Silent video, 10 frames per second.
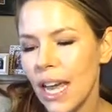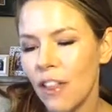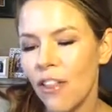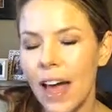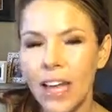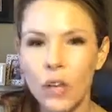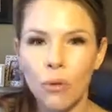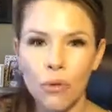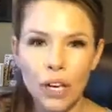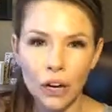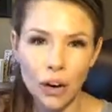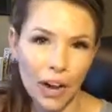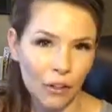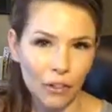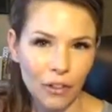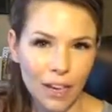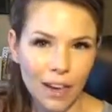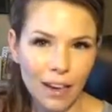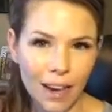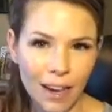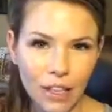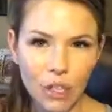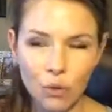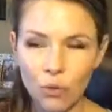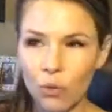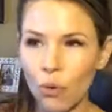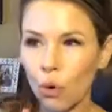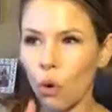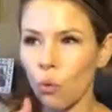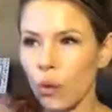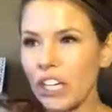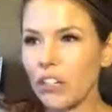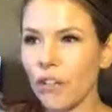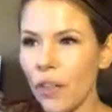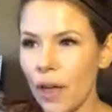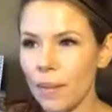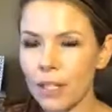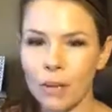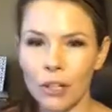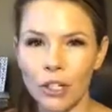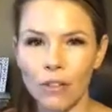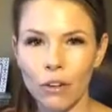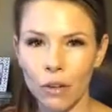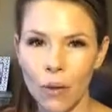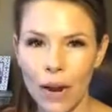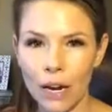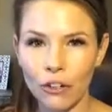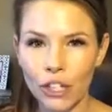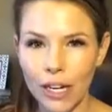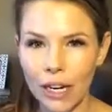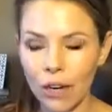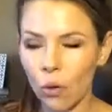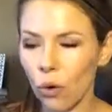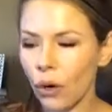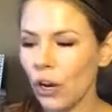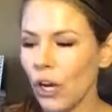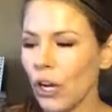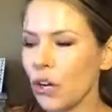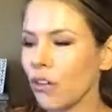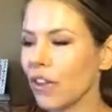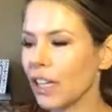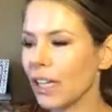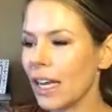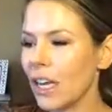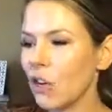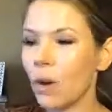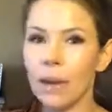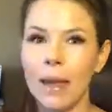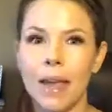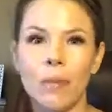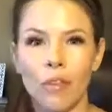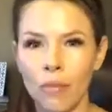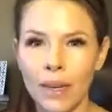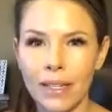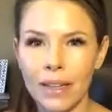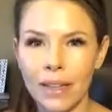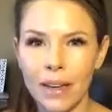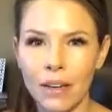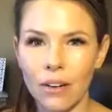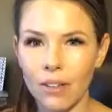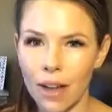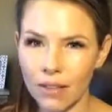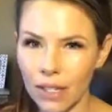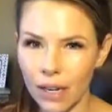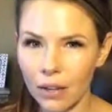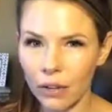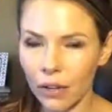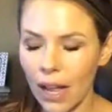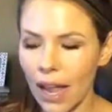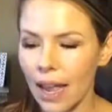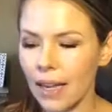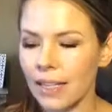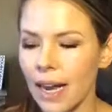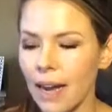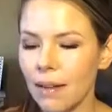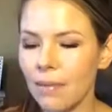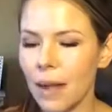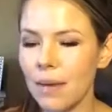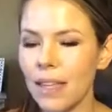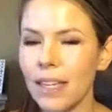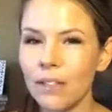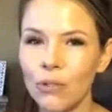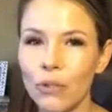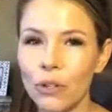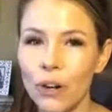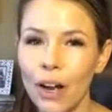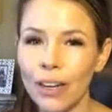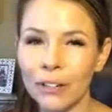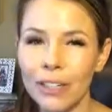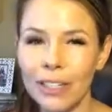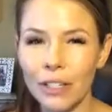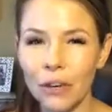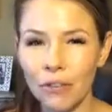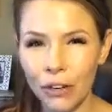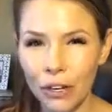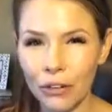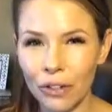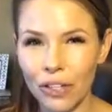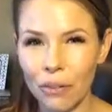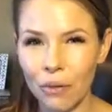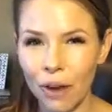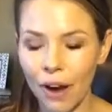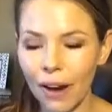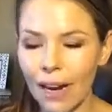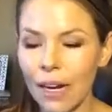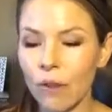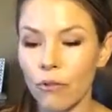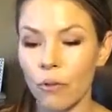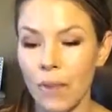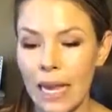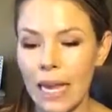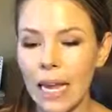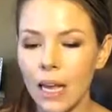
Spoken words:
that you think are healthy and you reach for them, especially if you're low on energy or you're feeling like you want to make improvements in your lifestyle, and maybe these foods are not nearly as good for you as you thought. I know for me,